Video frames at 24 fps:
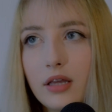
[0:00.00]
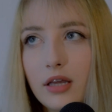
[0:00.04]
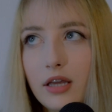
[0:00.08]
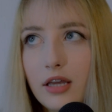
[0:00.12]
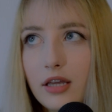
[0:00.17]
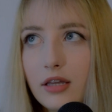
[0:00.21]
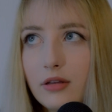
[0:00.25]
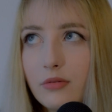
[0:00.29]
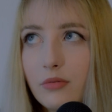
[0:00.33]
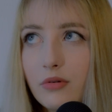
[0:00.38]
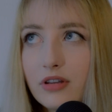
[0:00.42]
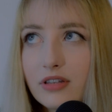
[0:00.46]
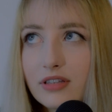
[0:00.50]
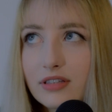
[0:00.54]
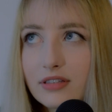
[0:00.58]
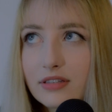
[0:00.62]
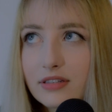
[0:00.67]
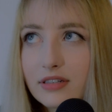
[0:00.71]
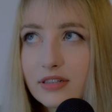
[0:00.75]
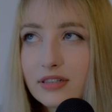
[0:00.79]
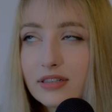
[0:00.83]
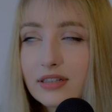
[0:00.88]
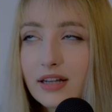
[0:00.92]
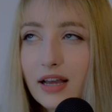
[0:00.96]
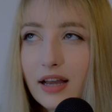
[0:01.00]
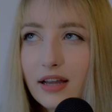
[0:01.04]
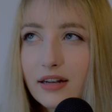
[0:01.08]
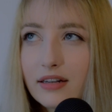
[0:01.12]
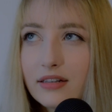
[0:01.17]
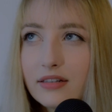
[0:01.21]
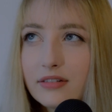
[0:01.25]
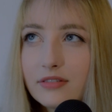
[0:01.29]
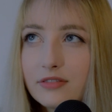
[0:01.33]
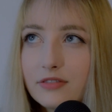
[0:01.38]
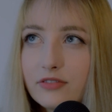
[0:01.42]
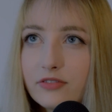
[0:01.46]
It was still kind
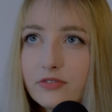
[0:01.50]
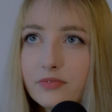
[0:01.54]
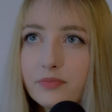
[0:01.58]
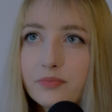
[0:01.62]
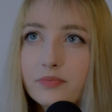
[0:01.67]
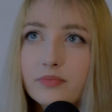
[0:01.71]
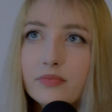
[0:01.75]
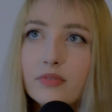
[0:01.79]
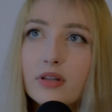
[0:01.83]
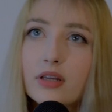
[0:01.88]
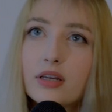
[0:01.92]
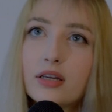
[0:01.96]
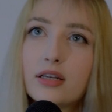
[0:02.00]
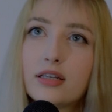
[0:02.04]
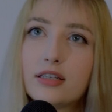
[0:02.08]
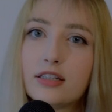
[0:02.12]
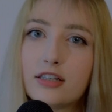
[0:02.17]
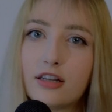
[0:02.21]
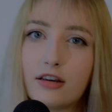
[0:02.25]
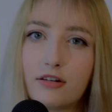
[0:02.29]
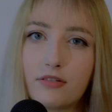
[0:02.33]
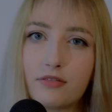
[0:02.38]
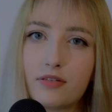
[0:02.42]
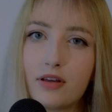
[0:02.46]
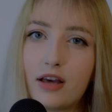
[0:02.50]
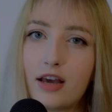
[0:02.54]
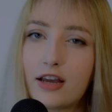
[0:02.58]
of tough.